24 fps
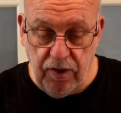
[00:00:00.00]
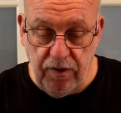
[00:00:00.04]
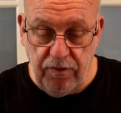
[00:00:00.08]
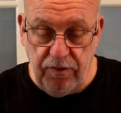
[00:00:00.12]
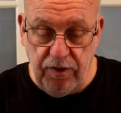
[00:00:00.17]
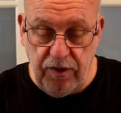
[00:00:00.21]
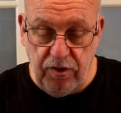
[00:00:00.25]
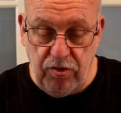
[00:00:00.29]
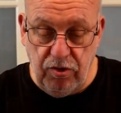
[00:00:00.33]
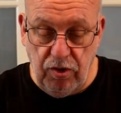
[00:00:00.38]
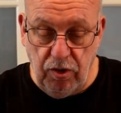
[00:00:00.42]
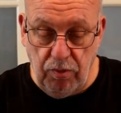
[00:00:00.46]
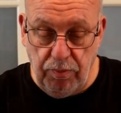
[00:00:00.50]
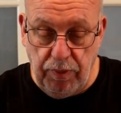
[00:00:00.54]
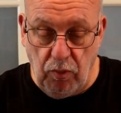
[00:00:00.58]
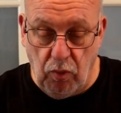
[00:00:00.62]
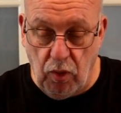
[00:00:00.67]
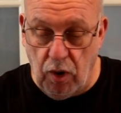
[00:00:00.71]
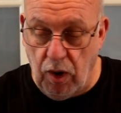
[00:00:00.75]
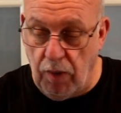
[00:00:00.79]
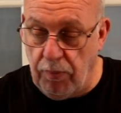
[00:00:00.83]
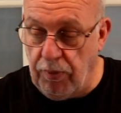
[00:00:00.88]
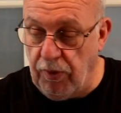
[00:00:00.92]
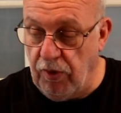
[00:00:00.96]
this will be
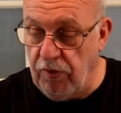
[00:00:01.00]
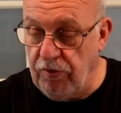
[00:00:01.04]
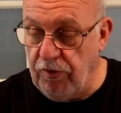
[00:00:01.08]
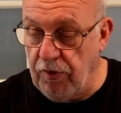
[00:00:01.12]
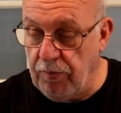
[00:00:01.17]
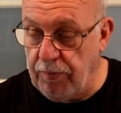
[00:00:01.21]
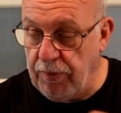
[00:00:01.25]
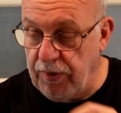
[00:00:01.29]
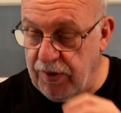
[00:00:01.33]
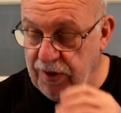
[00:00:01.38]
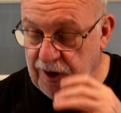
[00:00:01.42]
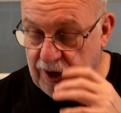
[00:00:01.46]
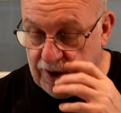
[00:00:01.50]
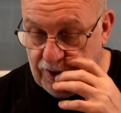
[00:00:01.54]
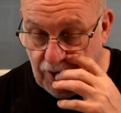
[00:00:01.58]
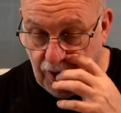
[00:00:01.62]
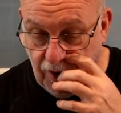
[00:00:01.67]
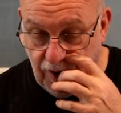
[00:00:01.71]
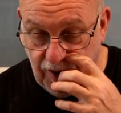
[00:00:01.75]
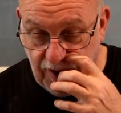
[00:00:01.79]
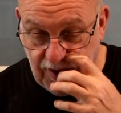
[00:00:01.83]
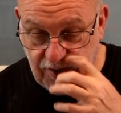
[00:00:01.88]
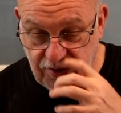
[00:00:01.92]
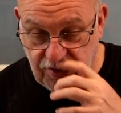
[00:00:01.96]
waterproof and protect
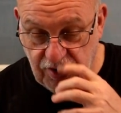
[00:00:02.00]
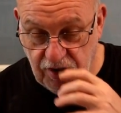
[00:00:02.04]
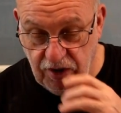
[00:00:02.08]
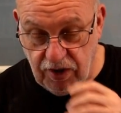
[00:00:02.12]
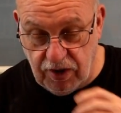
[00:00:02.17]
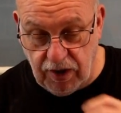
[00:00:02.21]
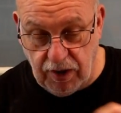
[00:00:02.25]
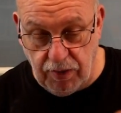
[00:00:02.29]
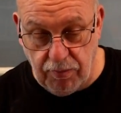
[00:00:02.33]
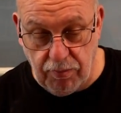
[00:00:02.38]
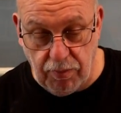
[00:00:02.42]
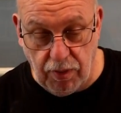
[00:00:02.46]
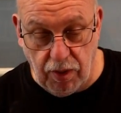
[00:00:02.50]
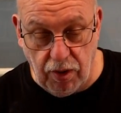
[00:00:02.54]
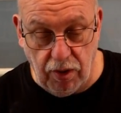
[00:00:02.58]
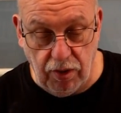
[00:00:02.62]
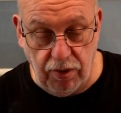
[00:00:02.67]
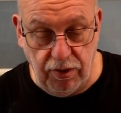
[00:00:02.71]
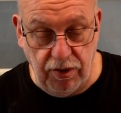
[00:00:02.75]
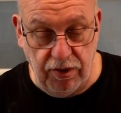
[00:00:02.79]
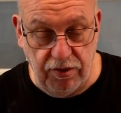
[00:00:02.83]
all the circuit board,